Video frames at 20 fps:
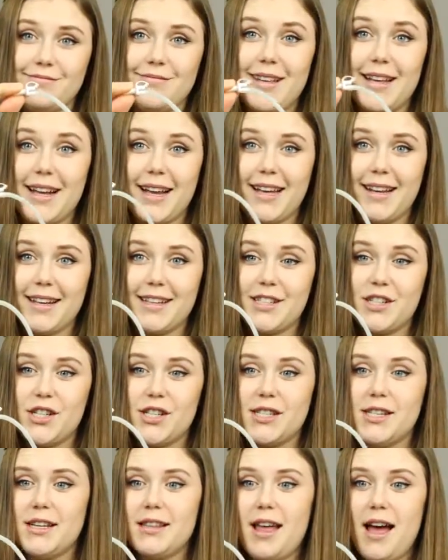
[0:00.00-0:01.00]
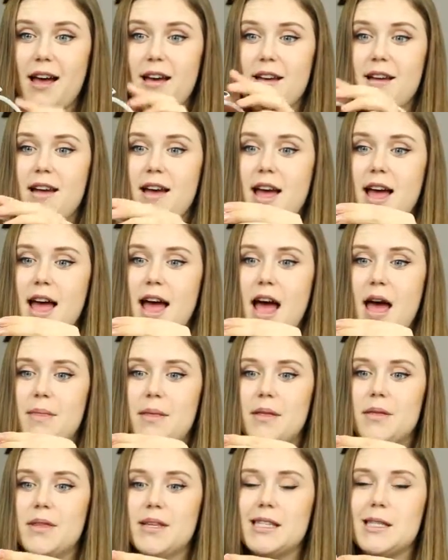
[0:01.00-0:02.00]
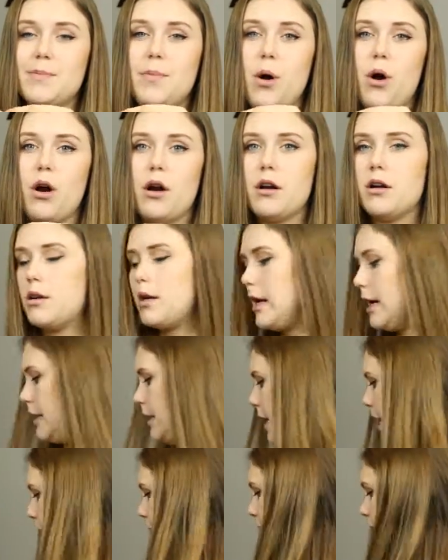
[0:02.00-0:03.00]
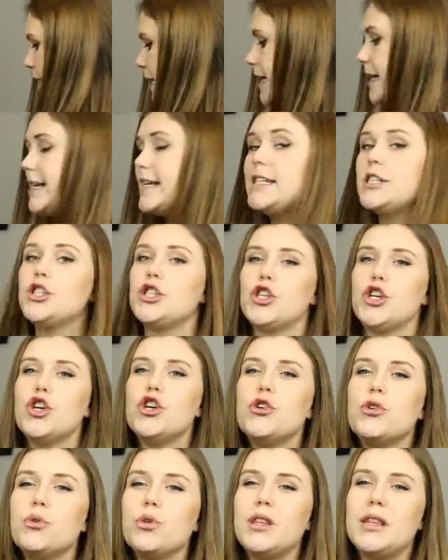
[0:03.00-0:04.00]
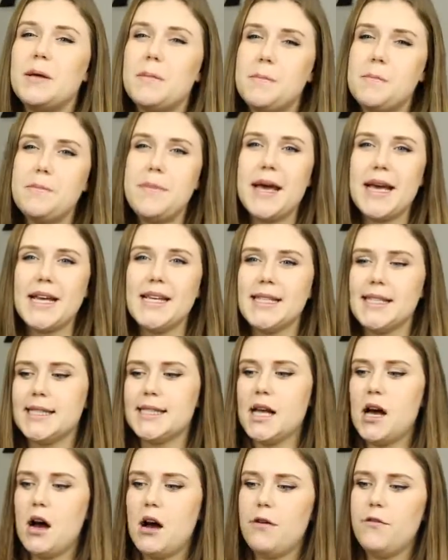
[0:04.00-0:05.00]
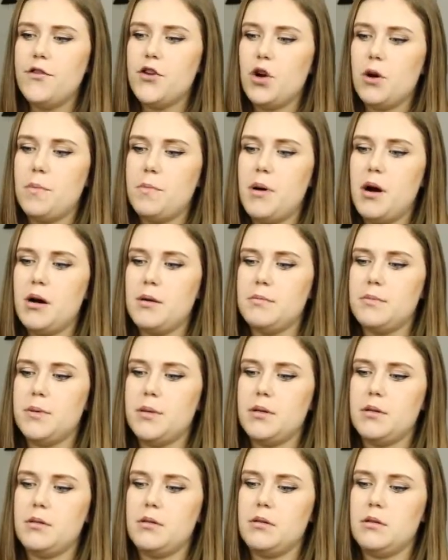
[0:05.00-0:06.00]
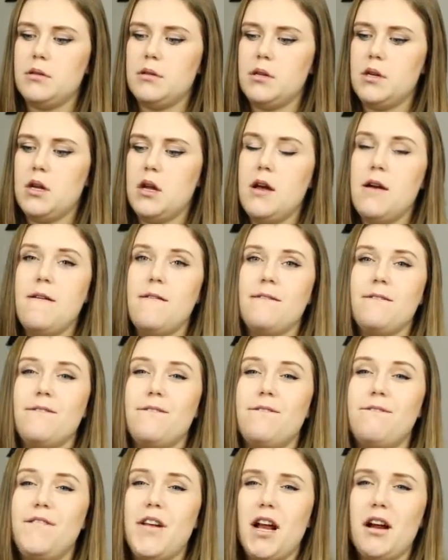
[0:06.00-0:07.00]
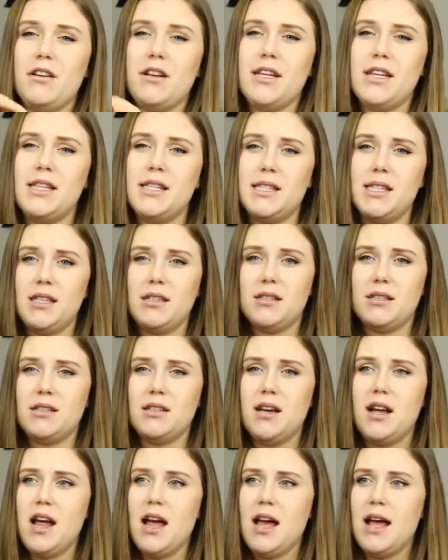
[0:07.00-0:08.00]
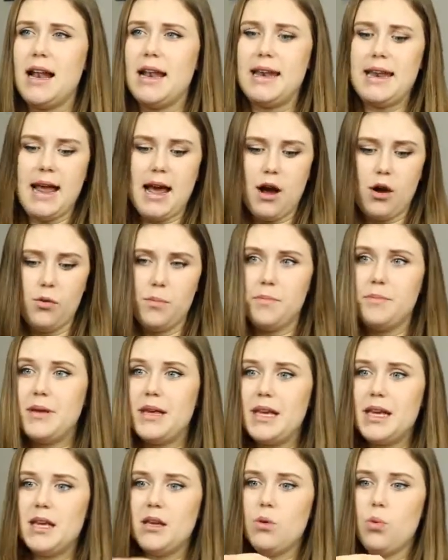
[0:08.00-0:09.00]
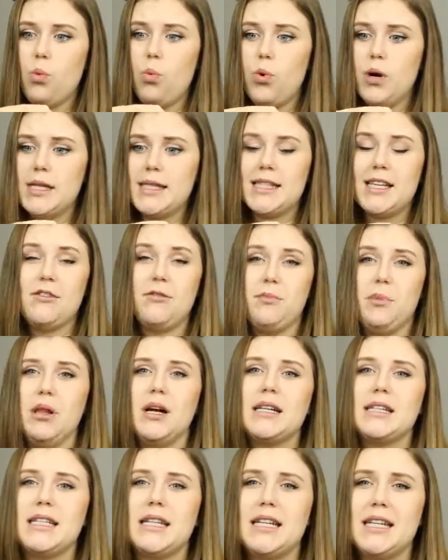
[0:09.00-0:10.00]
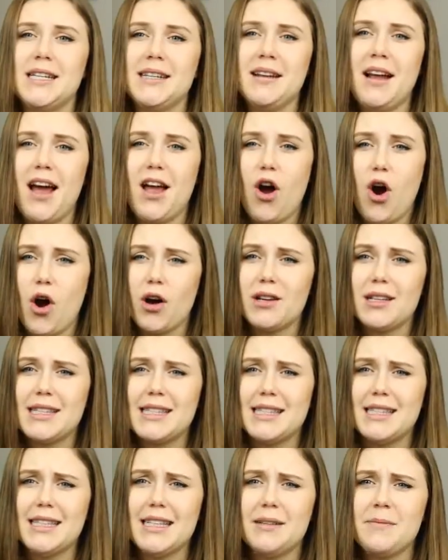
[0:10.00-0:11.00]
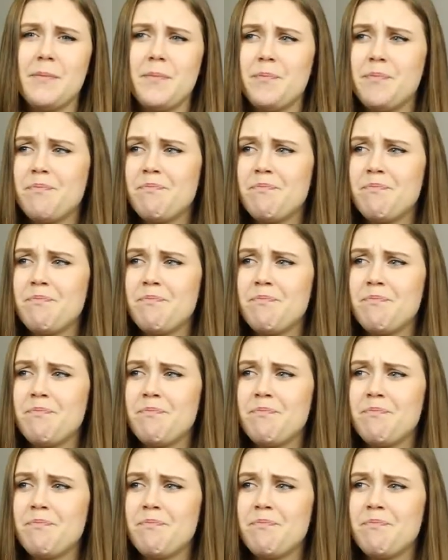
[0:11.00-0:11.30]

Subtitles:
it connects just like that. And then this part connects into the base of your pump. Very easy. Now me, once I've plugged it in, I honestly